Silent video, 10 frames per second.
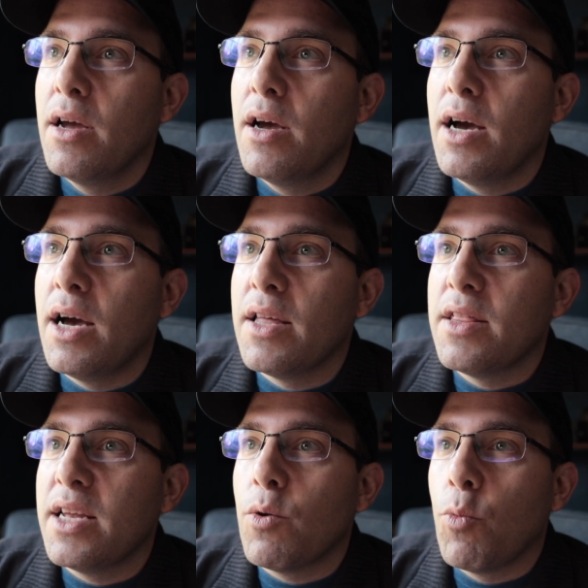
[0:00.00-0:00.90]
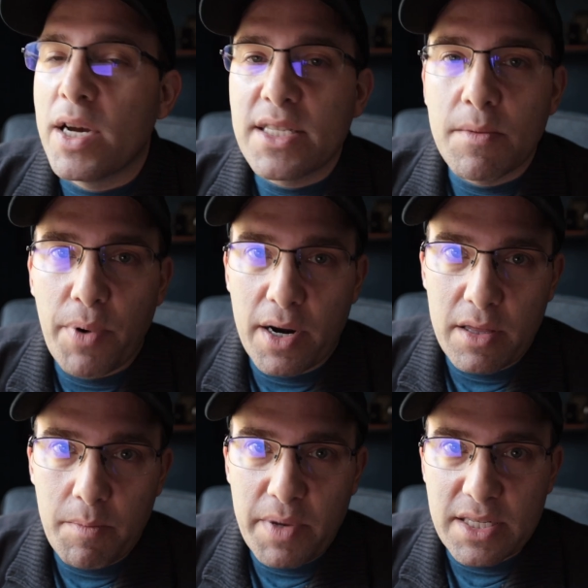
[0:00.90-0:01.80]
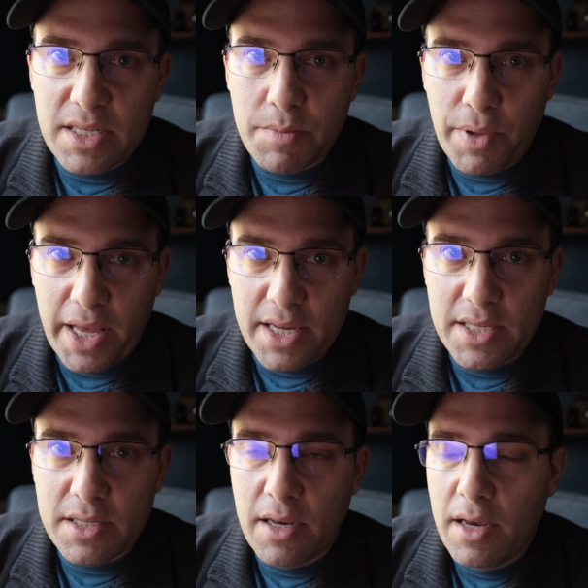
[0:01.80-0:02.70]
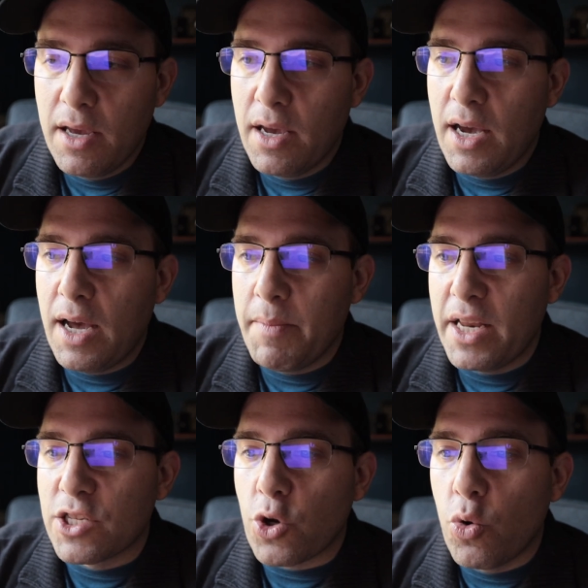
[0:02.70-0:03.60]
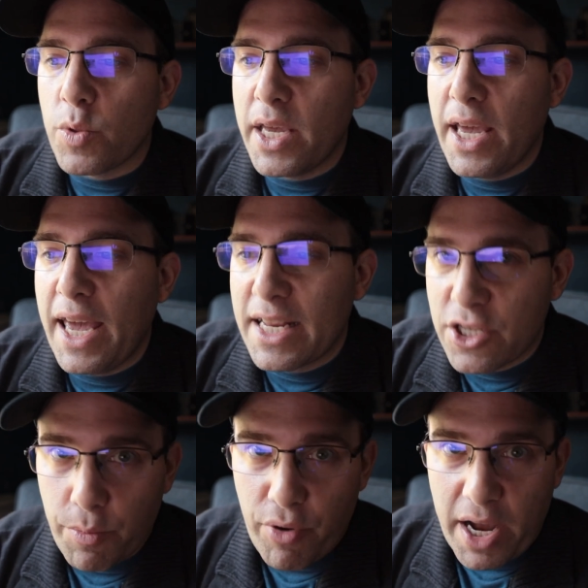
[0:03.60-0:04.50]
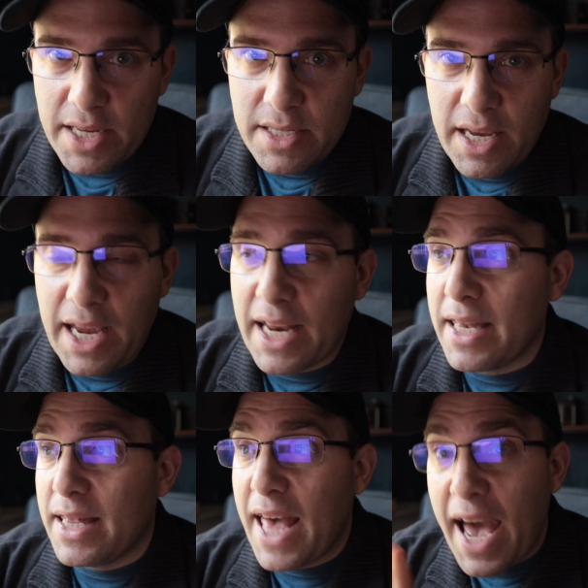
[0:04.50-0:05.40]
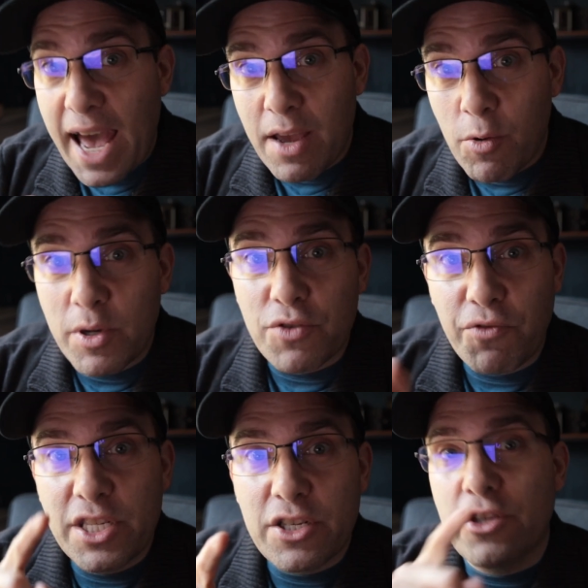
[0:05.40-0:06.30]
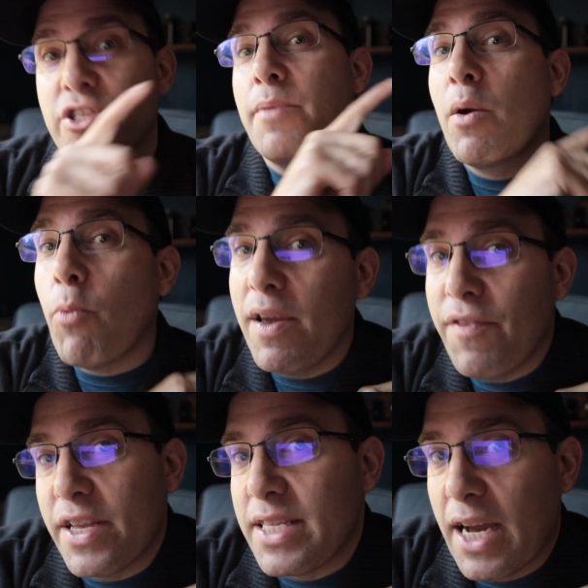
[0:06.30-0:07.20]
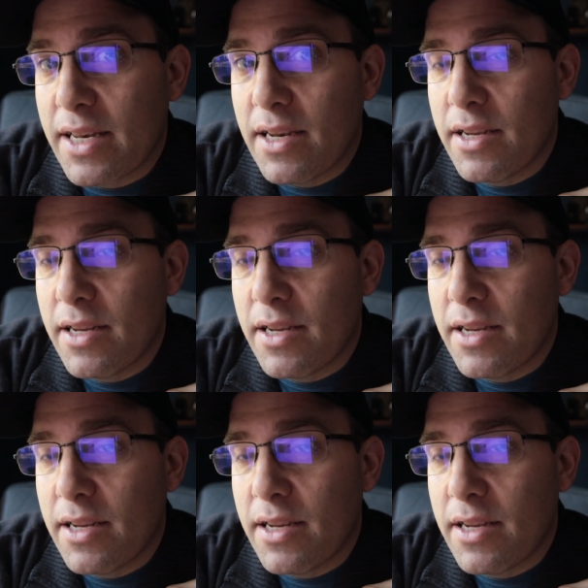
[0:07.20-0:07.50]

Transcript: that it wasn't part of the business plans, and it's only enterprise. And that was research that my wife had done.